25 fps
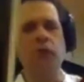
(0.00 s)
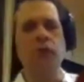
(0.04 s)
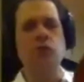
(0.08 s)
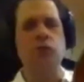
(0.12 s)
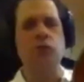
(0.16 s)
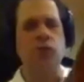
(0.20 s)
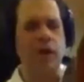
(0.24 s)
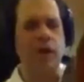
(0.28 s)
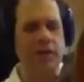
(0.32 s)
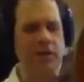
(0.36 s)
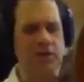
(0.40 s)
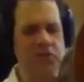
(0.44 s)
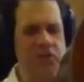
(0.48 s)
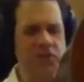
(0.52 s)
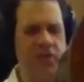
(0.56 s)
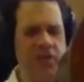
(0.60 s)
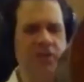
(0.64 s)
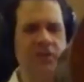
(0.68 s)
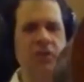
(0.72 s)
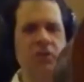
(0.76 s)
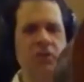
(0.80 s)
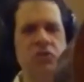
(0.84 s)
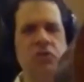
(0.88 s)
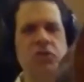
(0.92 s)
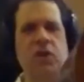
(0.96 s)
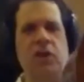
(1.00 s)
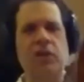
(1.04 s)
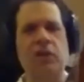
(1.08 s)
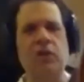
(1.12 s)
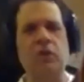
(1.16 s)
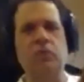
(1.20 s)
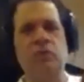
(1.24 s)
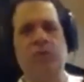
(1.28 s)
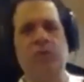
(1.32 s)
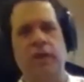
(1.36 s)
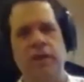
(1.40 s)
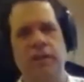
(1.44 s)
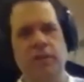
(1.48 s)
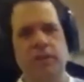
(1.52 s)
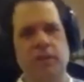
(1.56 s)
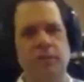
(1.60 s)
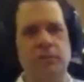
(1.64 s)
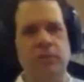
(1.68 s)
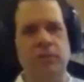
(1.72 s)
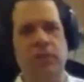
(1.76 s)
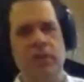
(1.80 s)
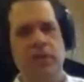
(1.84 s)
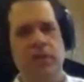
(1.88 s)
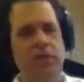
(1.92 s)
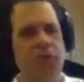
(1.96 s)
to set the cello kind of
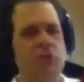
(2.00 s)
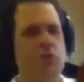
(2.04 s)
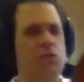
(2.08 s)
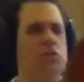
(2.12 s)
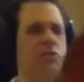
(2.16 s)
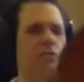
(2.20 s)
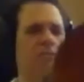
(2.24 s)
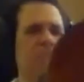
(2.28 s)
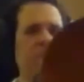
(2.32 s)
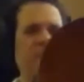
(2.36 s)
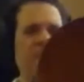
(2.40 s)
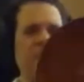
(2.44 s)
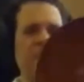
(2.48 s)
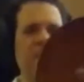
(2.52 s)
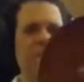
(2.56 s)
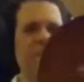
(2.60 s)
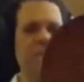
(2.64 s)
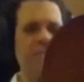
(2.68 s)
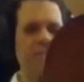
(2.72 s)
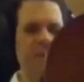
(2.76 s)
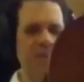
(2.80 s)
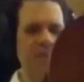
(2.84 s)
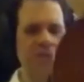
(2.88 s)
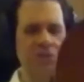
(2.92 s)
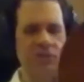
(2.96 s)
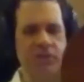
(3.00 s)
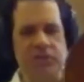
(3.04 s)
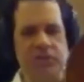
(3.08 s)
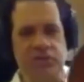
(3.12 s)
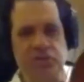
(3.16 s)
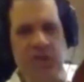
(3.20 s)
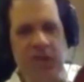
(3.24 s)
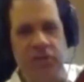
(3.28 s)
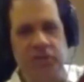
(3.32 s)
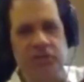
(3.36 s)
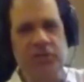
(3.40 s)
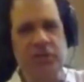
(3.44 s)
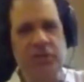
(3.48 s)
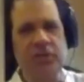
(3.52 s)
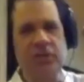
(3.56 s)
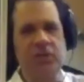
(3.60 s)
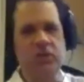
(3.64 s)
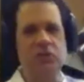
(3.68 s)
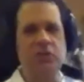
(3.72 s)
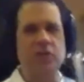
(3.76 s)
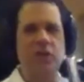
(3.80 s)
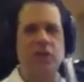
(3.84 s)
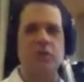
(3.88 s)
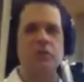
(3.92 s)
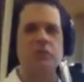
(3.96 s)
straight. Basically, set the
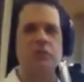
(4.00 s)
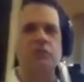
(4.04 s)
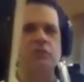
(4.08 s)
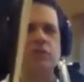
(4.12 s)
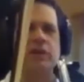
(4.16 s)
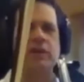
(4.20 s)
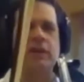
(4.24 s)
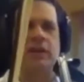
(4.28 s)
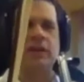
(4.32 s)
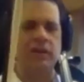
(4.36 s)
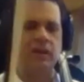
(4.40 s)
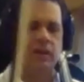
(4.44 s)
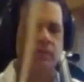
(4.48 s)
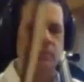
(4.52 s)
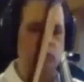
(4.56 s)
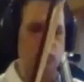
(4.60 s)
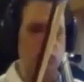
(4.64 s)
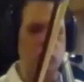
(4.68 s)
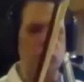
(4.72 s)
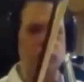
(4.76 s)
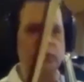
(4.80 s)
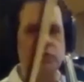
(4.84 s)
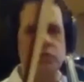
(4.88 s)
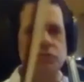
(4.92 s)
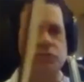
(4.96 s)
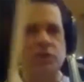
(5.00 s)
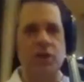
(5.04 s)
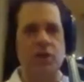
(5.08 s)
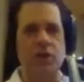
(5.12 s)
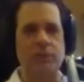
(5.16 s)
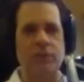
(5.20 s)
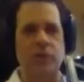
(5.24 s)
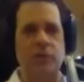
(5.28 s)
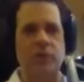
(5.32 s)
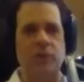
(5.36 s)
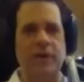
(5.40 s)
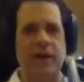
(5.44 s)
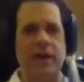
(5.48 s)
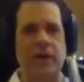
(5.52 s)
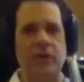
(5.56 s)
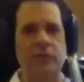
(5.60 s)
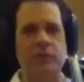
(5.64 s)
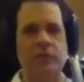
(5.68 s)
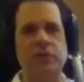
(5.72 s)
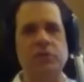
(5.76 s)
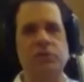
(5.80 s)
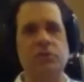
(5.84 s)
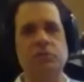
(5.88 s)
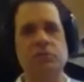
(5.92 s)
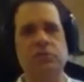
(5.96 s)
cello straight and then move yourself around
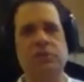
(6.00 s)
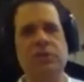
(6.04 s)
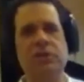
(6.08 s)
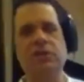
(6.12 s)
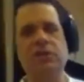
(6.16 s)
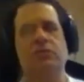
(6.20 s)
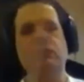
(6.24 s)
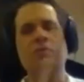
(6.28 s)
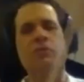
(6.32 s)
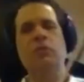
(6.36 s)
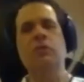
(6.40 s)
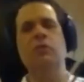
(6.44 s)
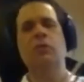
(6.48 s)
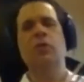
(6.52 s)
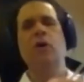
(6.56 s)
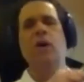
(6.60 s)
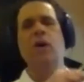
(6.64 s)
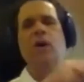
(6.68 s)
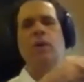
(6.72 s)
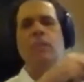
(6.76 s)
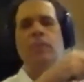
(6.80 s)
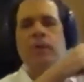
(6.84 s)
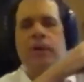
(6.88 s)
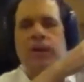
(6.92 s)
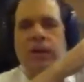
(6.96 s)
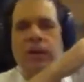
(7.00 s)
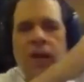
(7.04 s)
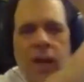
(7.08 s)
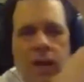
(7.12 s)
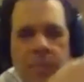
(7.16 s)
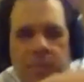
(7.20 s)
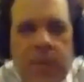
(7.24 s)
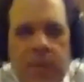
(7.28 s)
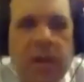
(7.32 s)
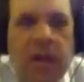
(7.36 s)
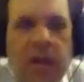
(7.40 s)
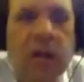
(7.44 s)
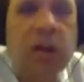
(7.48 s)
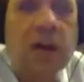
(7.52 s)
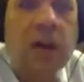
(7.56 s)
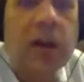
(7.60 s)
as you need to. But all right.